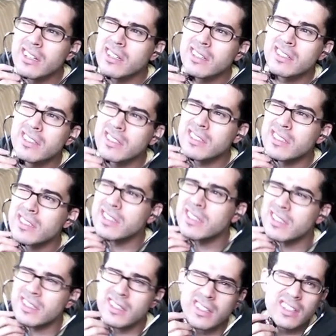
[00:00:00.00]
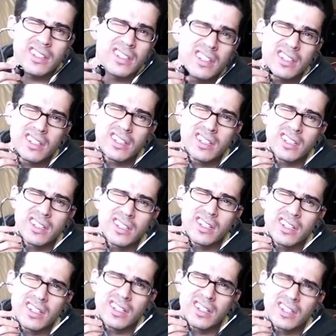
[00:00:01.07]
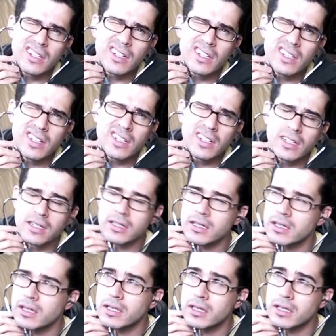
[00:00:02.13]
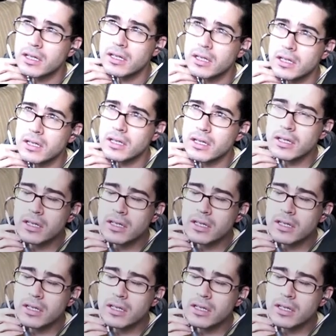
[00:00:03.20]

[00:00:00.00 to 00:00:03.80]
Do you have a head beat? Bang your head? No?